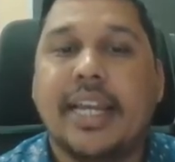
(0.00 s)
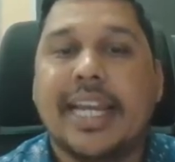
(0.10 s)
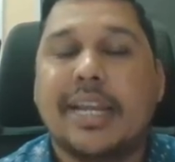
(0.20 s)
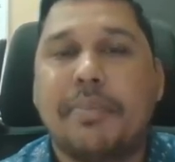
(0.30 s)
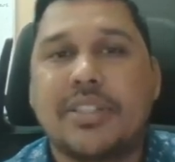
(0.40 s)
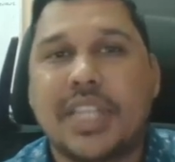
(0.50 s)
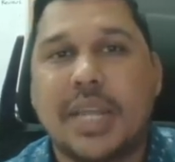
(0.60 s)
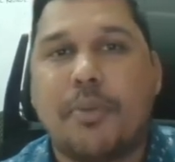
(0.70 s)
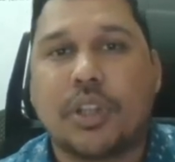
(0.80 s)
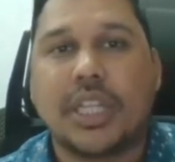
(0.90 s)
It means 3
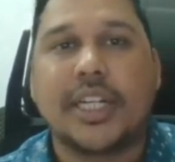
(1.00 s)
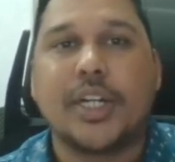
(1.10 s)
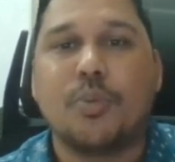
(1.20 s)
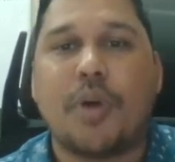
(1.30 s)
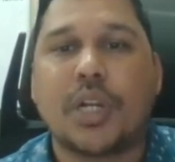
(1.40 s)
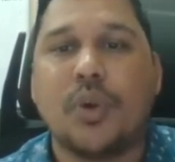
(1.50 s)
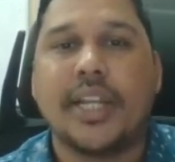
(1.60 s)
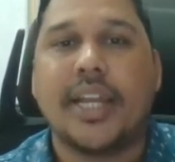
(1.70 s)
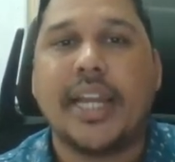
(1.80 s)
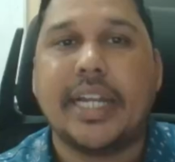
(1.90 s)
power 32 mod
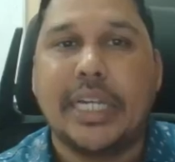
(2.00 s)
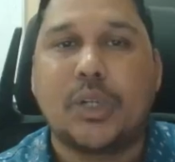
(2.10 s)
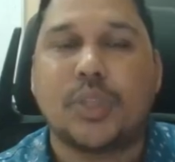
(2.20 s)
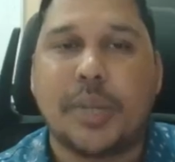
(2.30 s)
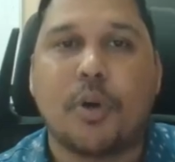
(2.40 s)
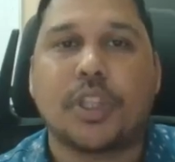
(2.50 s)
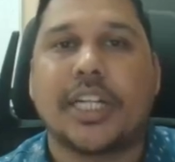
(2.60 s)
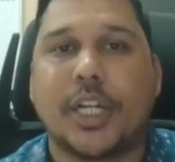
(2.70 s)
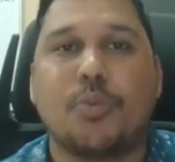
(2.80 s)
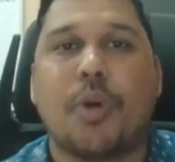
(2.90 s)
29 into 3 power
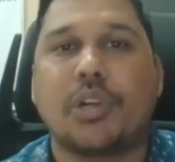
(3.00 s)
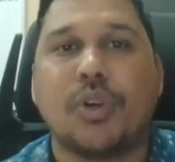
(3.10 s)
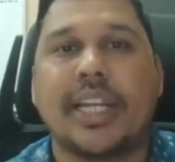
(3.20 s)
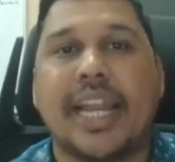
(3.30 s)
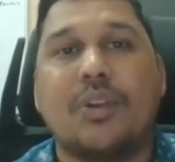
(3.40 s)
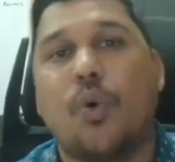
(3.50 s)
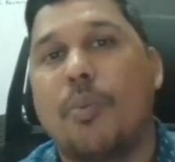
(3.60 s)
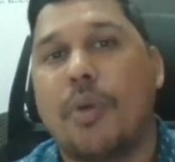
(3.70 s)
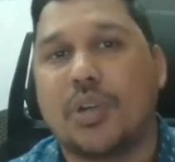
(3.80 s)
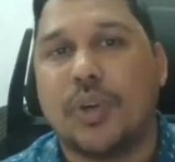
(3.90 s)
32 mod 29 whole
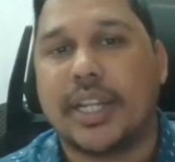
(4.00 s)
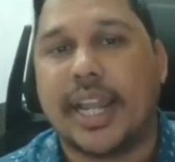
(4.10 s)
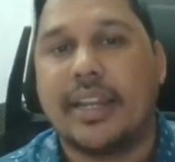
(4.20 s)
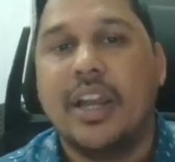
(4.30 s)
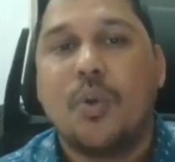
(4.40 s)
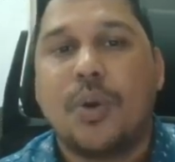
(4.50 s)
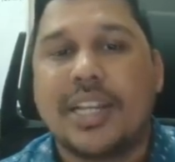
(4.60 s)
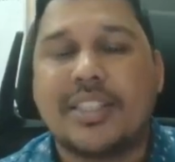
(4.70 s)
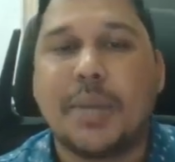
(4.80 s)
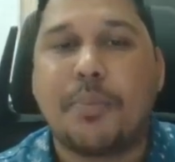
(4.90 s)
mod 29. What is
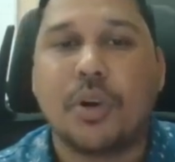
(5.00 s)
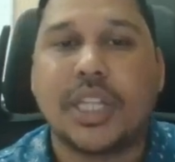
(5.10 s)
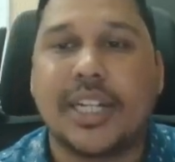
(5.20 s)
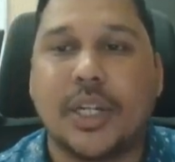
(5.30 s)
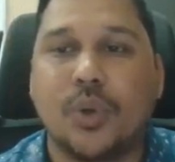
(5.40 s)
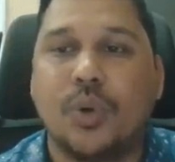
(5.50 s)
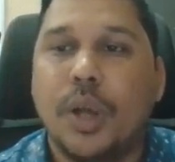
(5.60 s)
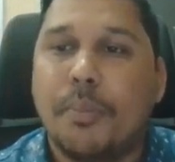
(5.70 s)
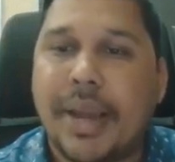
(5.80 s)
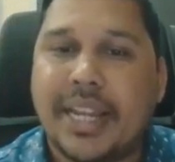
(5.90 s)
3 power 32?
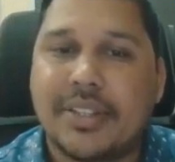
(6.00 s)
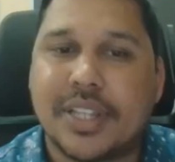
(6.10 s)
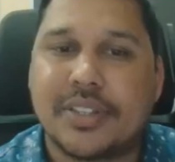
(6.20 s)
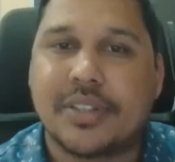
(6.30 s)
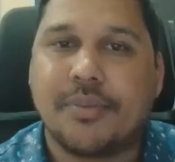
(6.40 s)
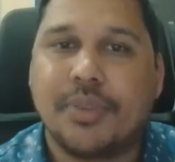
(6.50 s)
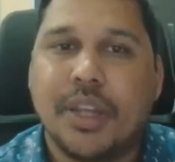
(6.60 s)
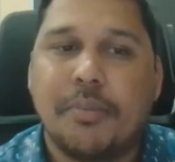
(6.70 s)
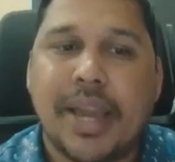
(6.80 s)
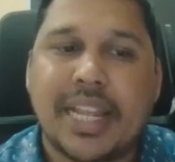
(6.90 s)
Minus 6.
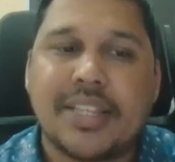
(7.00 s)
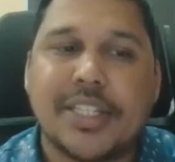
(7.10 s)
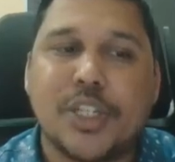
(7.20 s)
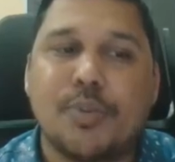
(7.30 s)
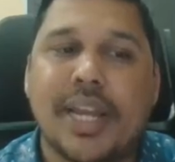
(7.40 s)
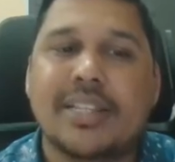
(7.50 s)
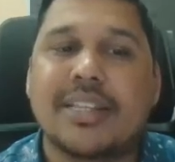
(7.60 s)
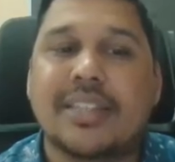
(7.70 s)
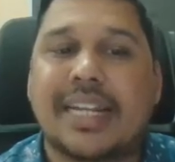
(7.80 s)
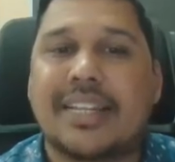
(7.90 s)
Minus 6 into minus 6,
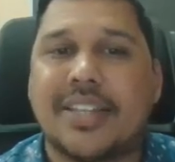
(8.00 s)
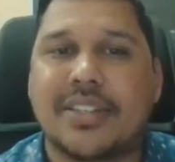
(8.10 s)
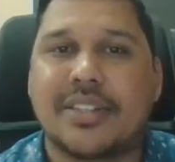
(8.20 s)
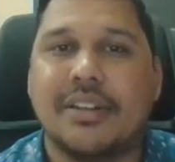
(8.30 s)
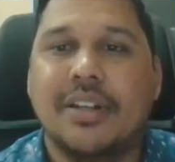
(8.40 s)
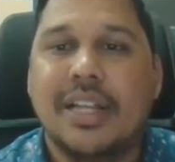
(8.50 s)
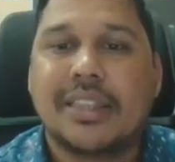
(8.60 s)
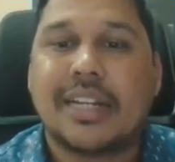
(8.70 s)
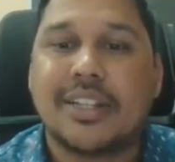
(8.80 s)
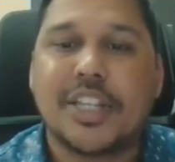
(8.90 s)
36.
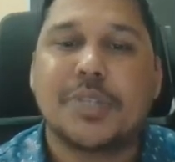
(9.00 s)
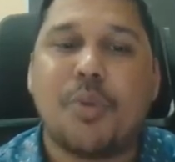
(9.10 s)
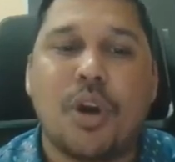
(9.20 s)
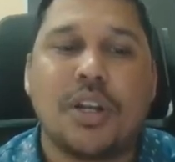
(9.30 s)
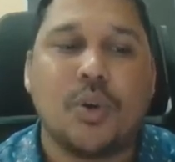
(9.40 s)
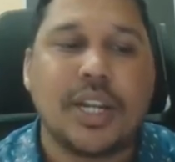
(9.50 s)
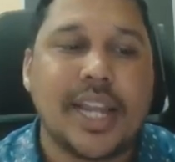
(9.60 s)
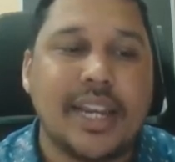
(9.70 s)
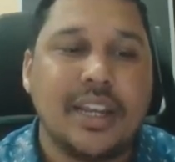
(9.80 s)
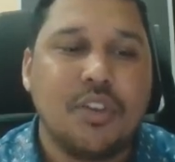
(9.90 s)
36 mod
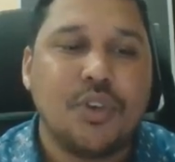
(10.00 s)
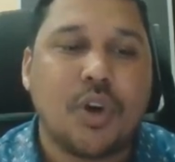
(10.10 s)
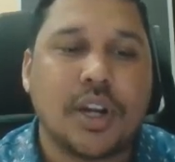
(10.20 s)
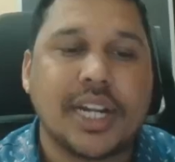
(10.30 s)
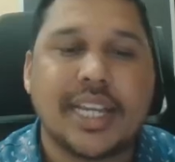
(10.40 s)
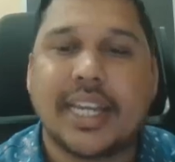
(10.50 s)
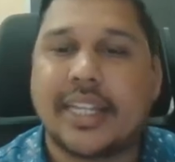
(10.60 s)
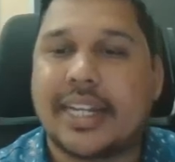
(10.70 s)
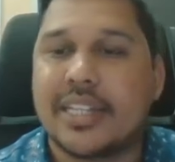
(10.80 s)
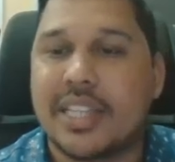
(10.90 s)
29, we got it here, that
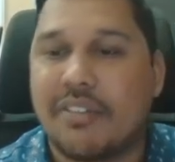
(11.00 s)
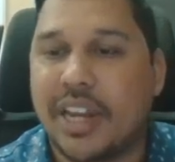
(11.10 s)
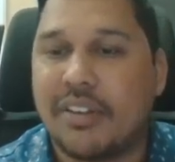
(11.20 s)
is 7.